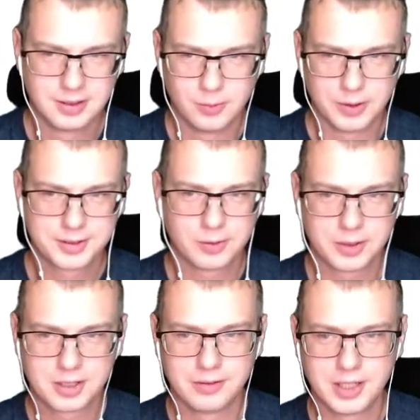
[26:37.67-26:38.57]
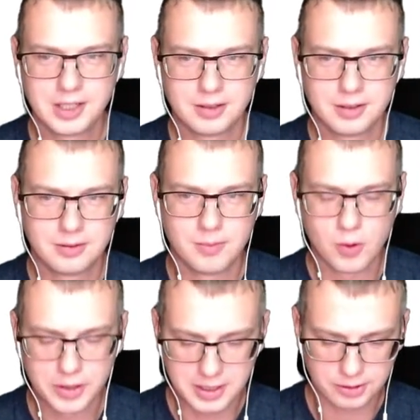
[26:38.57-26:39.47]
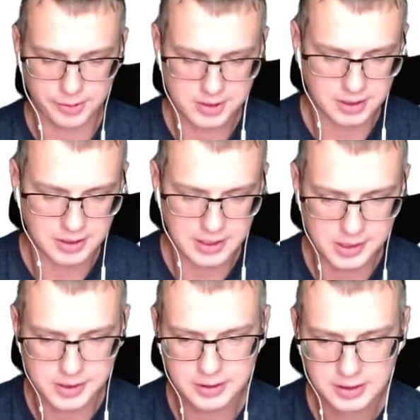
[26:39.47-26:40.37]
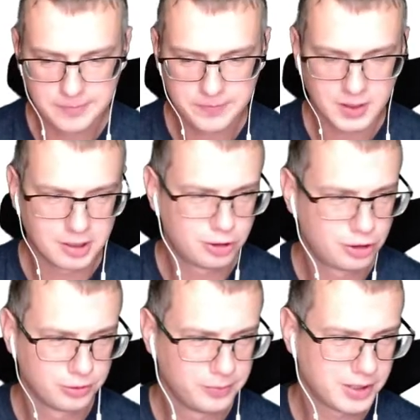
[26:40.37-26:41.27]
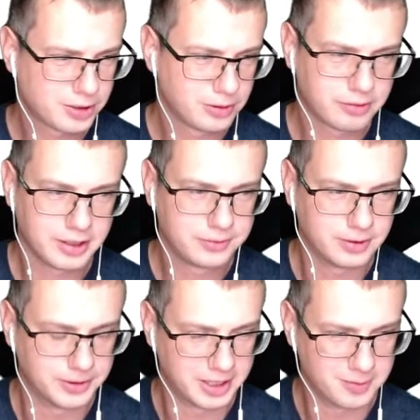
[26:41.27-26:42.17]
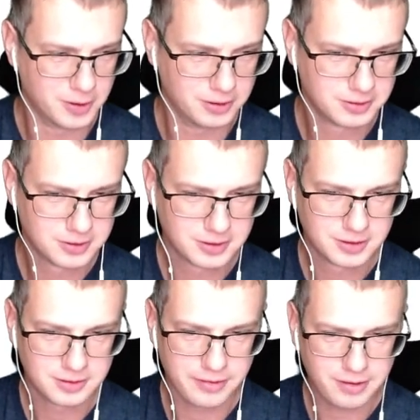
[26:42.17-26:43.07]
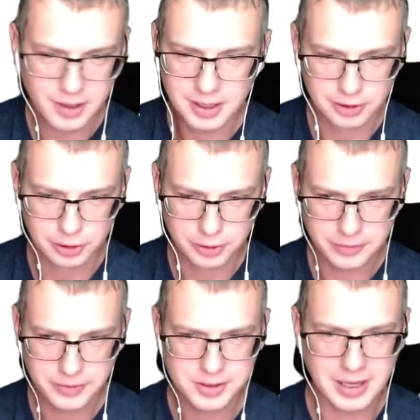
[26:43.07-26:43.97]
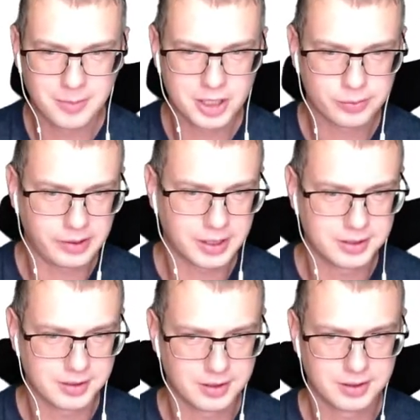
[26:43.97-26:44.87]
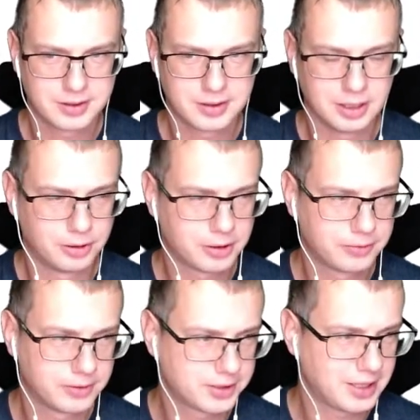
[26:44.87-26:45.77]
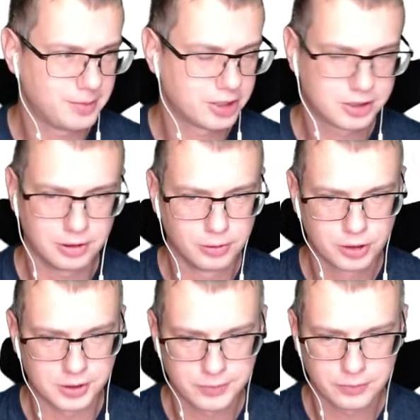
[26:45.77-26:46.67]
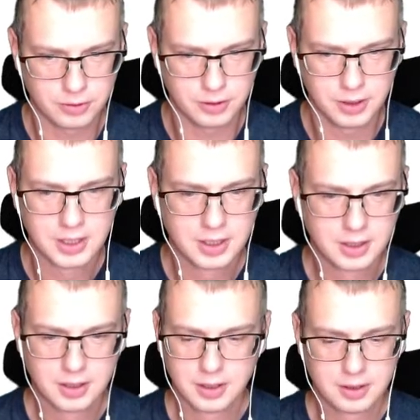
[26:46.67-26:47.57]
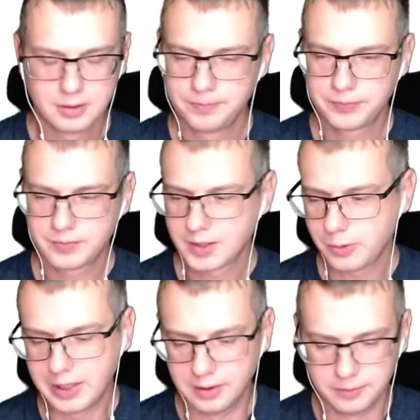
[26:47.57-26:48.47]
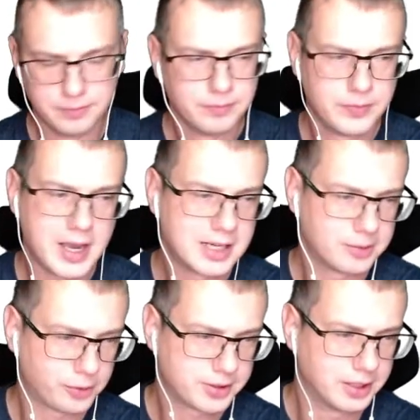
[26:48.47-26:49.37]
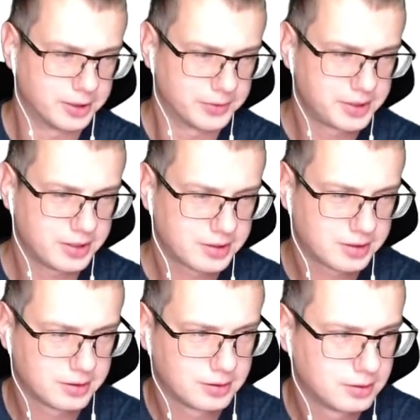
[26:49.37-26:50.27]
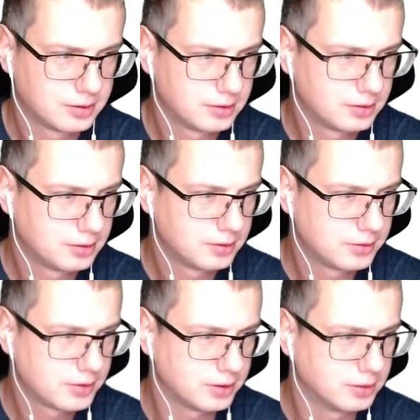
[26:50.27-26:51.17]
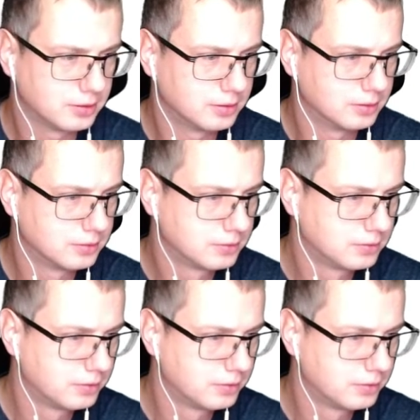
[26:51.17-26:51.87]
what's even more interesting is that it shouldn't be so greenfield anymore. There are a lot of established practices, a lot of established solutions for, well, 90% of tasks. So